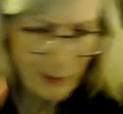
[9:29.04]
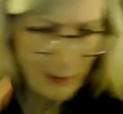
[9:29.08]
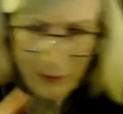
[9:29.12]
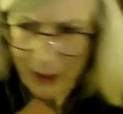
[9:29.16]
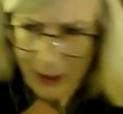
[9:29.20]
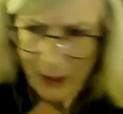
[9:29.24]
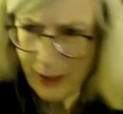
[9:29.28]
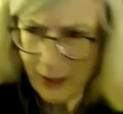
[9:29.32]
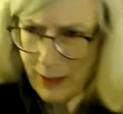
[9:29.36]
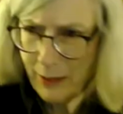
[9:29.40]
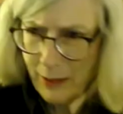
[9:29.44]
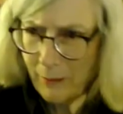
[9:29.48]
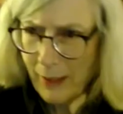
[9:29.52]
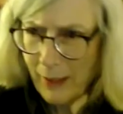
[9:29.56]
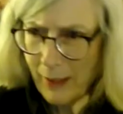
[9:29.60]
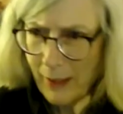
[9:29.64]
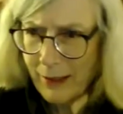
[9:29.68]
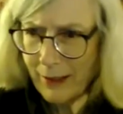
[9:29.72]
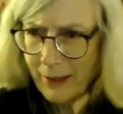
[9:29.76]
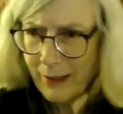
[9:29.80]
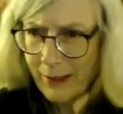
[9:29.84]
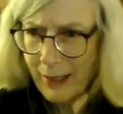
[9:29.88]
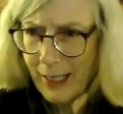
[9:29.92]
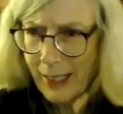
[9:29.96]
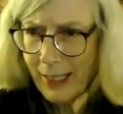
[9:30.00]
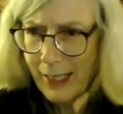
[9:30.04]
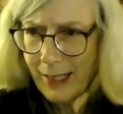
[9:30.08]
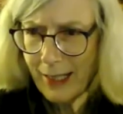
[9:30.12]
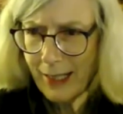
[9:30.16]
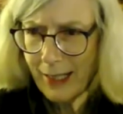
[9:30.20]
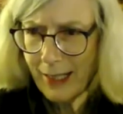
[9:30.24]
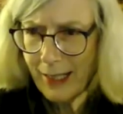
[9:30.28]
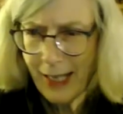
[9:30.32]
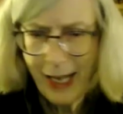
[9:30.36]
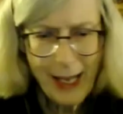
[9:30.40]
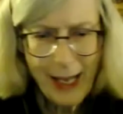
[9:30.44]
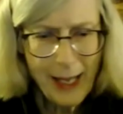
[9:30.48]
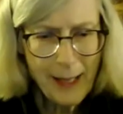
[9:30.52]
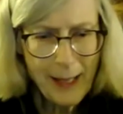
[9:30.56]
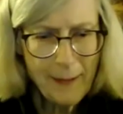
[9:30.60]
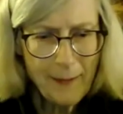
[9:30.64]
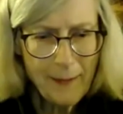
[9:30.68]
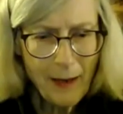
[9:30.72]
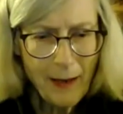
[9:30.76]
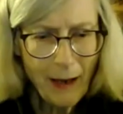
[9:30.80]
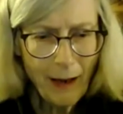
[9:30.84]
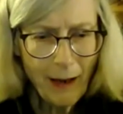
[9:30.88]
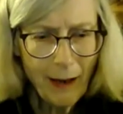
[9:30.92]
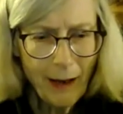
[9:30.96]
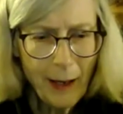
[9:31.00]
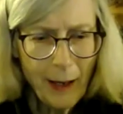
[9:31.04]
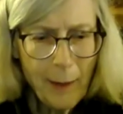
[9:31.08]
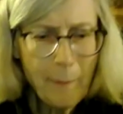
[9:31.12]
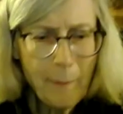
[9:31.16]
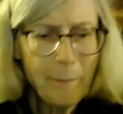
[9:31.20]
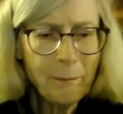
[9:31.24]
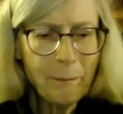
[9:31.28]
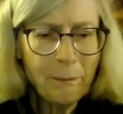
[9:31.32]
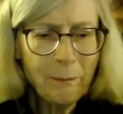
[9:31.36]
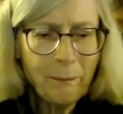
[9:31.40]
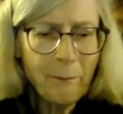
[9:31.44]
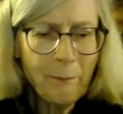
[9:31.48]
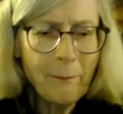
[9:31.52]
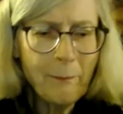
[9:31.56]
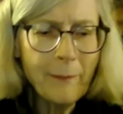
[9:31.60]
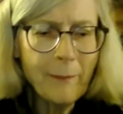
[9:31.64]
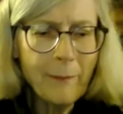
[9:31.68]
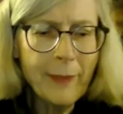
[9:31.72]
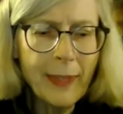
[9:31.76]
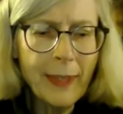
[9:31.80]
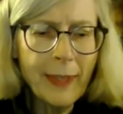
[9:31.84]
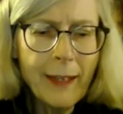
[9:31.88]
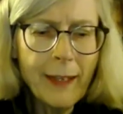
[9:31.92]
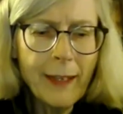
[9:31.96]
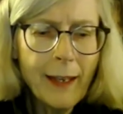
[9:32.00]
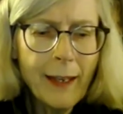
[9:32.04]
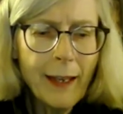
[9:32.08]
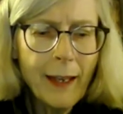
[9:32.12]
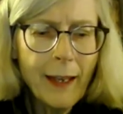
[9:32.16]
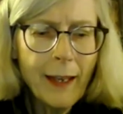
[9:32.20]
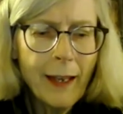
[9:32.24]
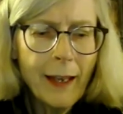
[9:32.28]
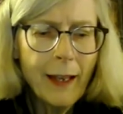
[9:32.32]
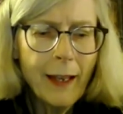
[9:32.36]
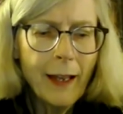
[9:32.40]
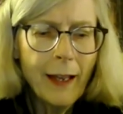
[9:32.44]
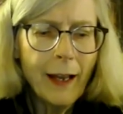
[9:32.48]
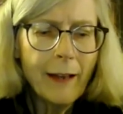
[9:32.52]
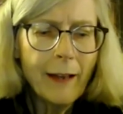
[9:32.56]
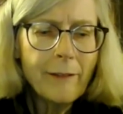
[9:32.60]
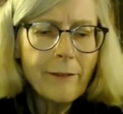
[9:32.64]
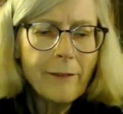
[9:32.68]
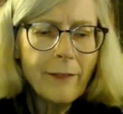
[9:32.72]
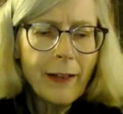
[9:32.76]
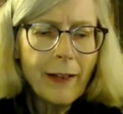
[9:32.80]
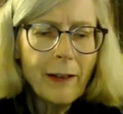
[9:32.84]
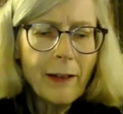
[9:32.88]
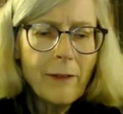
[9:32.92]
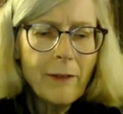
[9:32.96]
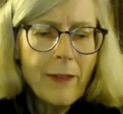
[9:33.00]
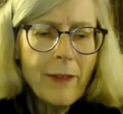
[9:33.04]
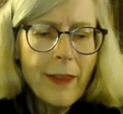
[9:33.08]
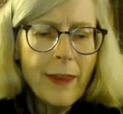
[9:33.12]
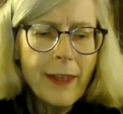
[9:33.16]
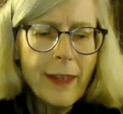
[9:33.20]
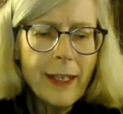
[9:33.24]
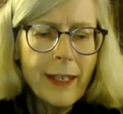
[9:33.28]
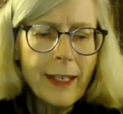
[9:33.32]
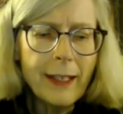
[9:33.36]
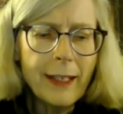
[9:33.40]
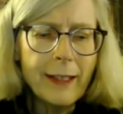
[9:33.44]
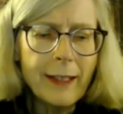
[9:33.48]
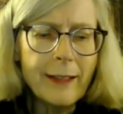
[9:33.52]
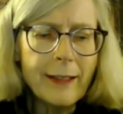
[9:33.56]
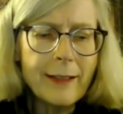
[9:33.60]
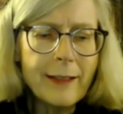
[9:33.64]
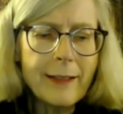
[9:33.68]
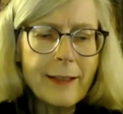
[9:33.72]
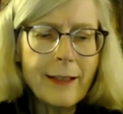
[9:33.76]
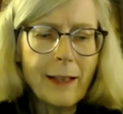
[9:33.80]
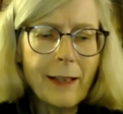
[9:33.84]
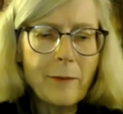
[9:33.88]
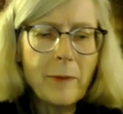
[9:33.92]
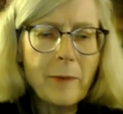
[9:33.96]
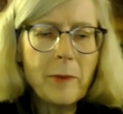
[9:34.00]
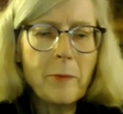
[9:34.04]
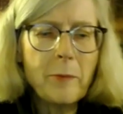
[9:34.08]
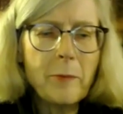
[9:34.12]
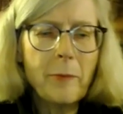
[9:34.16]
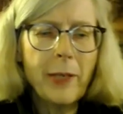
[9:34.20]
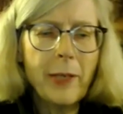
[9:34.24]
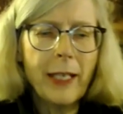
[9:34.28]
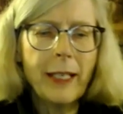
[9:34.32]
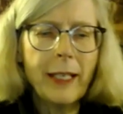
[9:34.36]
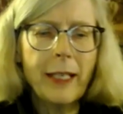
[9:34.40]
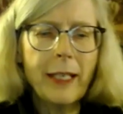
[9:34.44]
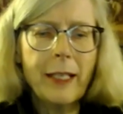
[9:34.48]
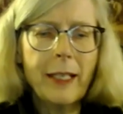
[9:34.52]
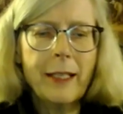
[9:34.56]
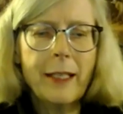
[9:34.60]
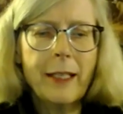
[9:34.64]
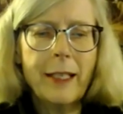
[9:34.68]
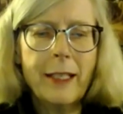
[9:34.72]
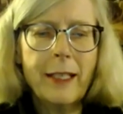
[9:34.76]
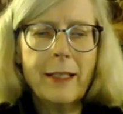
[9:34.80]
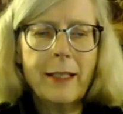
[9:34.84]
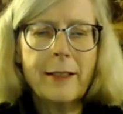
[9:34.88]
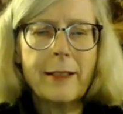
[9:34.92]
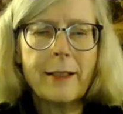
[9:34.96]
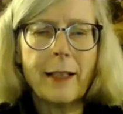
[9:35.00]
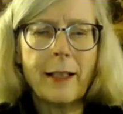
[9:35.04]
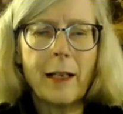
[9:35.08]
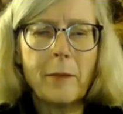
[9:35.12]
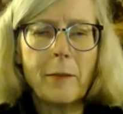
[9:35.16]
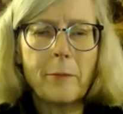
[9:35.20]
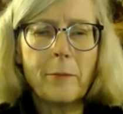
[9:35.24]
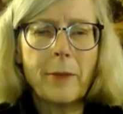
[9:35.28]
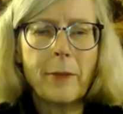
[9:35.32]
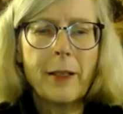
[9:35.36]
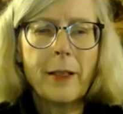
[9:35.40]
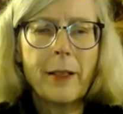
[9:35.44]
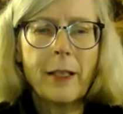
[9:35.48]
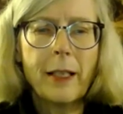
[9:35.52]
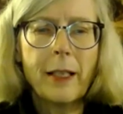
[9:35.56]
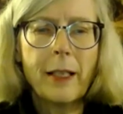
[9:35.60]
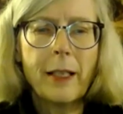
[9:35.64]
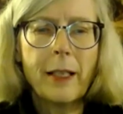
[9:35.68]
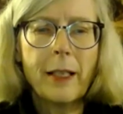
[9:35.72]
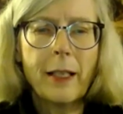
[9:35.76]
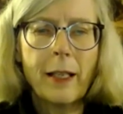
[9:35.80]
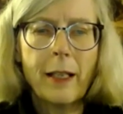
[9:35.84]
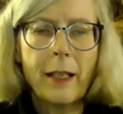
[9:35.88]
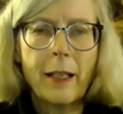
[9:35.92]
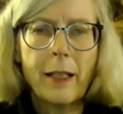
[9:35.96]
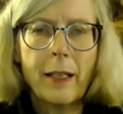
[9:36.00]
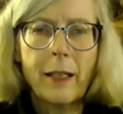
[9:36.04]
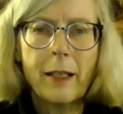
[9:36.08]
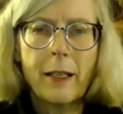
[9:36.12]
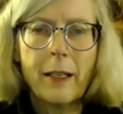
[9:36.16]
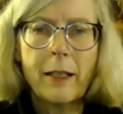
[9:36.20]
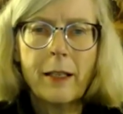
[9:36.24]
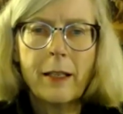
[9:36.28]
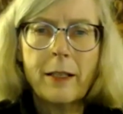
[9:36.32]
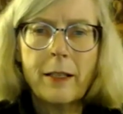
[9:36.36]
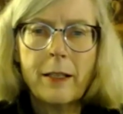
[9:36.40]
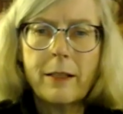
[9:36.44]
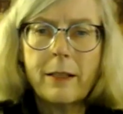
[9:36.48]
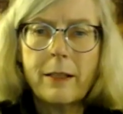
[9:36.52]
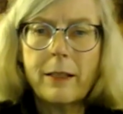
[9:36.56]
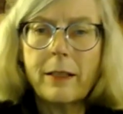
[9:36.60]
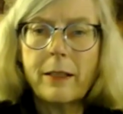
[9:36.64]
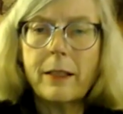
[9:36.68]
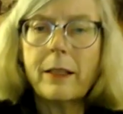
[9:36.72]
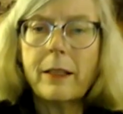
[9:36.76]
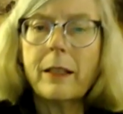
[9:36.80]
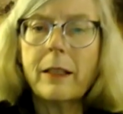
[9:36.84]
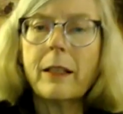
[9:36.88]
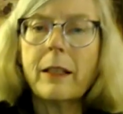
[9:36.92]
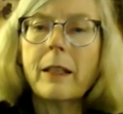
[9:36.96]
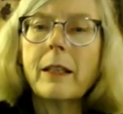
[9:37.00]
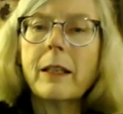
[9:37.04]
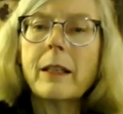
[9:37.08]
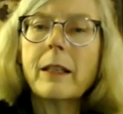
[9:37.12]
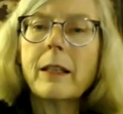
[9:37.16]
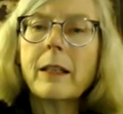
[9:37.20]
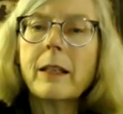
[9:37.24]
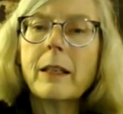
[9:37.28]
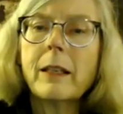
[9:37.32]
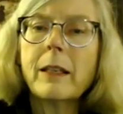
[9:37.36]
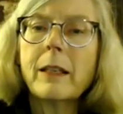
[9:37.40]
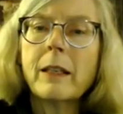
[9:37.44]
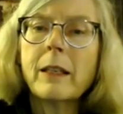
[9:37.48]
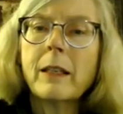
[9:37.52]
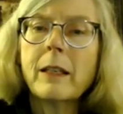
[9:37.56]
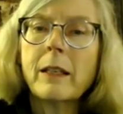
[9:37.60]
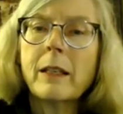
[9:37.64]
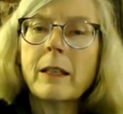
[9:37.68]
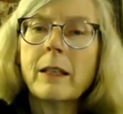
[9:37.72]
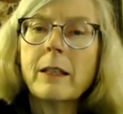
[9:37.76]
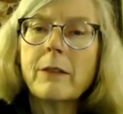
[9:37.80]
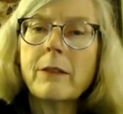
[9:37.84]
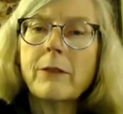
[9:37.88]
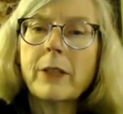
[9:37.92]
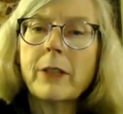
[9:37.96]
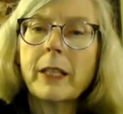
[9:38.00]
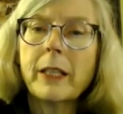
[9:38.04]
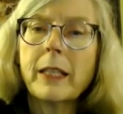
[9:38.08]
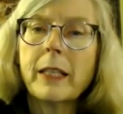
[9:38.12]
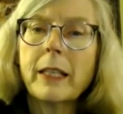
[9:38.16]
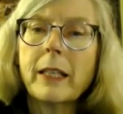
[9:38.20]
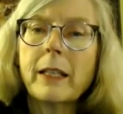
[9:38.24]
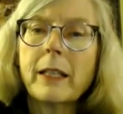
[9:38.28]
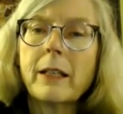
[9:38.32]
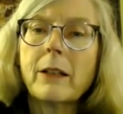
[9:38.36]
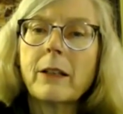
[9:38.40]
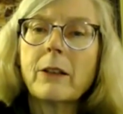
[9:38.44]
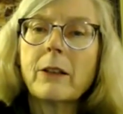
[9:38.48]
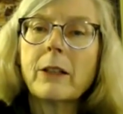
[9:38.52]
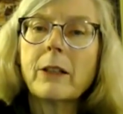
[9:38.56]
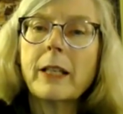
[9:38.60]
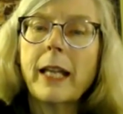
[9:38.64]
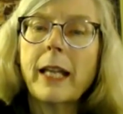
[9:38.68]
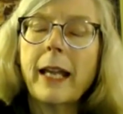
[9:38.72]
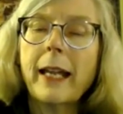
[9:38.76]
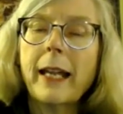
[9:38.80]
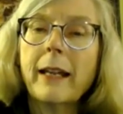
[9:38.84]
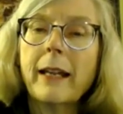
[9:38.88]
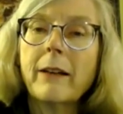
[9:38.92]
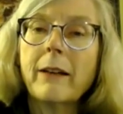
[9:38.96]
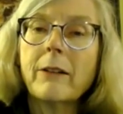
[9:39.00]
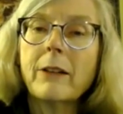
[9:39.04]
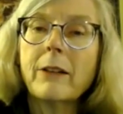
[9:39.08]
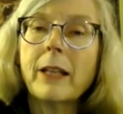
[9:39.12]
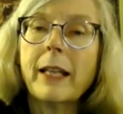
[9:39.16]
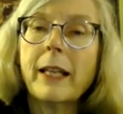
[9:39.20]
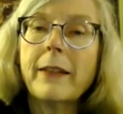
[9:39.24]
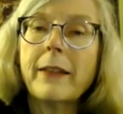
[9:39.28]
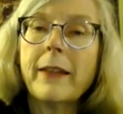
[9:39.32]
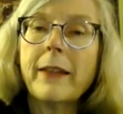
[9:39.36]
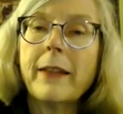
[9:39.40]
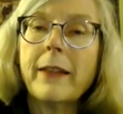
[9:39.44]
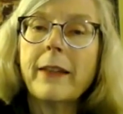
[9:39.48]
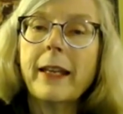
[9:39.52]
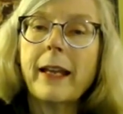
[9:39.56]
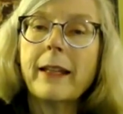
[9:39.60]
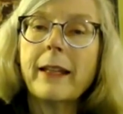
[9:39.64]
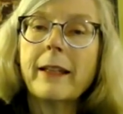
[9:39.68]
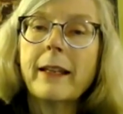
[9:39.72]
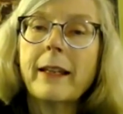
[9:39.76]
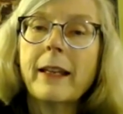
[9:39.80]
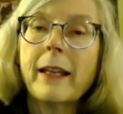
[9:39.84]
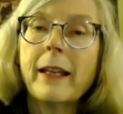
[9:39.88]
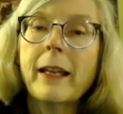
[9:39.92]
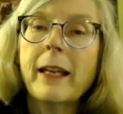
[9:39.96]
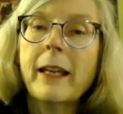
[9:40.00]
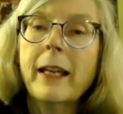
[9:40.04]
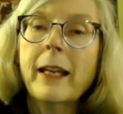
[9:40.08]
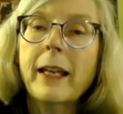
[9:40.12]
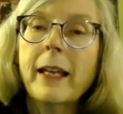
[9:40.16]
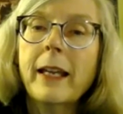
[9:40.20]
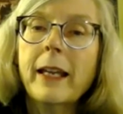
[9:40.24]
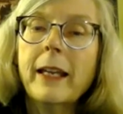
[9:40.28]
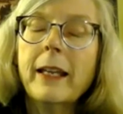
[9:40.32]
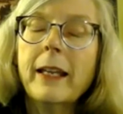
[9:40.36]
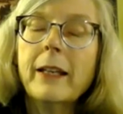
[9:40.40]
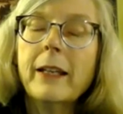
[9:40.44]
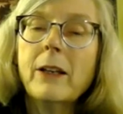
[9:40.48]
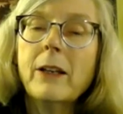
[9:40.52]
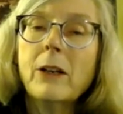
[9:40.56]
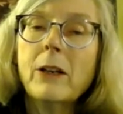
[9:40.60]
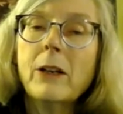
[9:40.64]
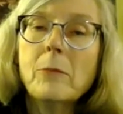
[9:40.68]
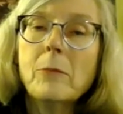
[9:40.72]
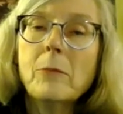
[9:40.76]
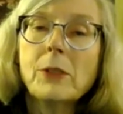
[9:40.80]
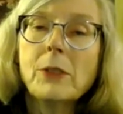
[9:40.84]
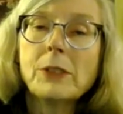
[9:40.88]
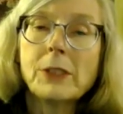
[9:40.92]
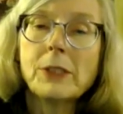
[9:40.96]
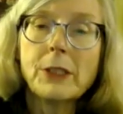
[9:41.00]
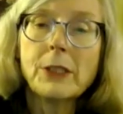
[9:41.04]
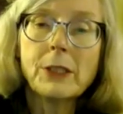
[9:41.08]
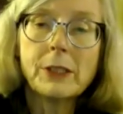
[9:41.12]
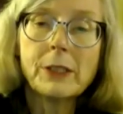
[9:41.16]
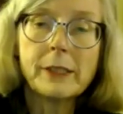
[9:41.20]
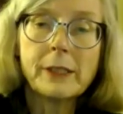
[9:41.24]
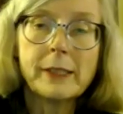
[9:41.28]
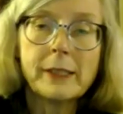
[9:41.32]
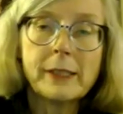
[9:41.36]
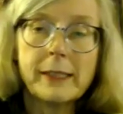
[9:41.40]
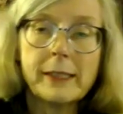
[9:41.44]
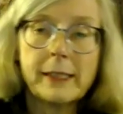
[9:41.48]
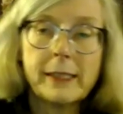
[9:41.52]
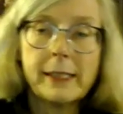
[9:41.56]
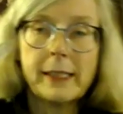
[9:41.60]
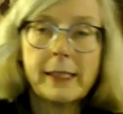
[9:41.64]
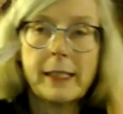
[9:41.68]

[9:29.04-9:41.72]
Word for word: I wanted to mention. And then um, I found these. I've been picking these up see. You can get a good angle on that. It almost looks